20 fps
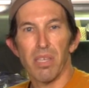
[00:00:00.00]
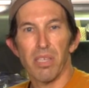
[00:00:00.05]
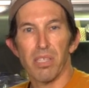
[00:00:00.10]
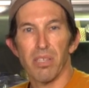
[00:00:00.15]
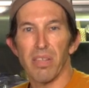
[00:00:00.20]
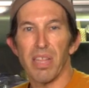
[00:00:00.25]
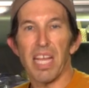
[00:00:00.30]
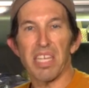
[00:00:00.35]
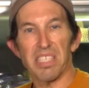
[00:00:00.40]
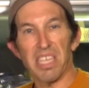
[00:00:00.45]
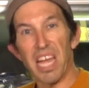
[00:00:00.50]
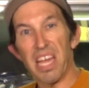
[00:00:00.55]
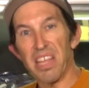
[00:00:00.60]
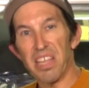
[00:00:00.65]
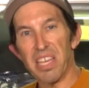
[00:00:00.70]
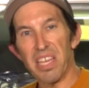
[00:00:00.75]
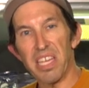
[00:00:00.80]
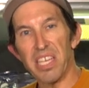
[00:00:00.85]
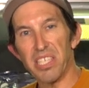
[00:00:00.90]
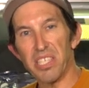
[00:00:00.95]
So that's kind of
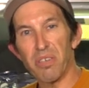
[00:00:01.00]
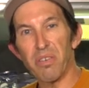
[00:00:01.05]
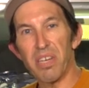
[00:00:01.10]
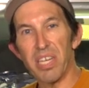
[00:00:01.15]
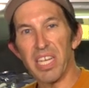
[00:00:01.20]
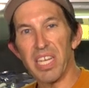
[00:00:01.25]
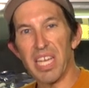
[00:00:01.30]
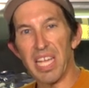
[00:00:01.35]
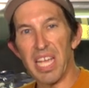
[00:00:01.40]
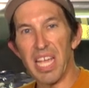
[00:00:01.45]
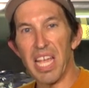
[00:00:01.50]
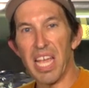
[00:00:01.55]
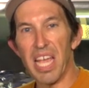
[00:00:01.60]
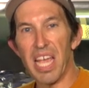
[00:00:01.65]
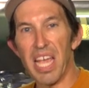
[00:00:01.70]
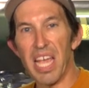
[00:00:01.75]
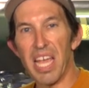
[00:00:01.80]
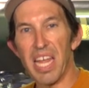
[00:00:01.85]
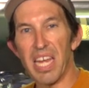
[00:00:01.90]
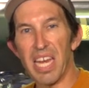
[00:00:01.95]
the history
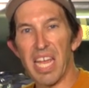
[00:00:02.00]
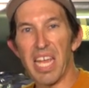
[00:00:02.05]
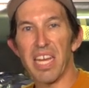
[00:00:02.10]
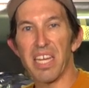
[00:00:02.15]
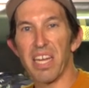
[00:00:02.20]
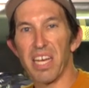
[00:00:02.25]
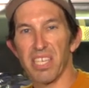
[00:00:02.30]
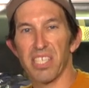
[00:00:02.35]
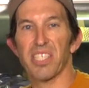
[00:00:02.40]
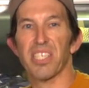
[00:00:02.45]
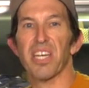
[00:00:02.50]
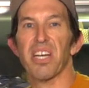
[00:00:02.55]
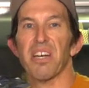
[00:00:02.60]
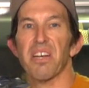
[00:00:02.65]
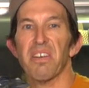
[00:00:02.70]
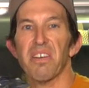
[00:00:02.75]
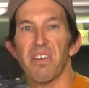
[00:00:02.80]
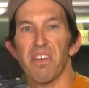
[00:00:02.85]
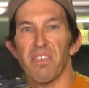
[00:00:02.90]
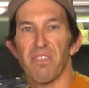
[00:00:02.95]
in a
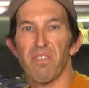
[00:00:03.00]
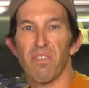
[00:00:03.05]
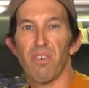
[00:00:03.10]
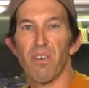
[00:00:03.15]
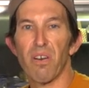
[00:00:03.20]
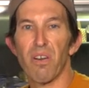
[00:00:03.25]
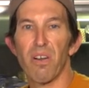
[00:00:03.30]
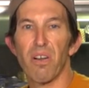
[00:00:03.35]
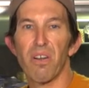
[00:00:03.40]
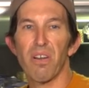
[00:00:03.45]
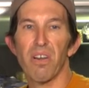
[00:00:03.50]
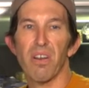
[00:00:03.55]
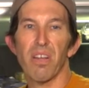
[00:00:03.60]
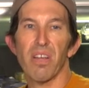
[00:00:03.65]
nutshell for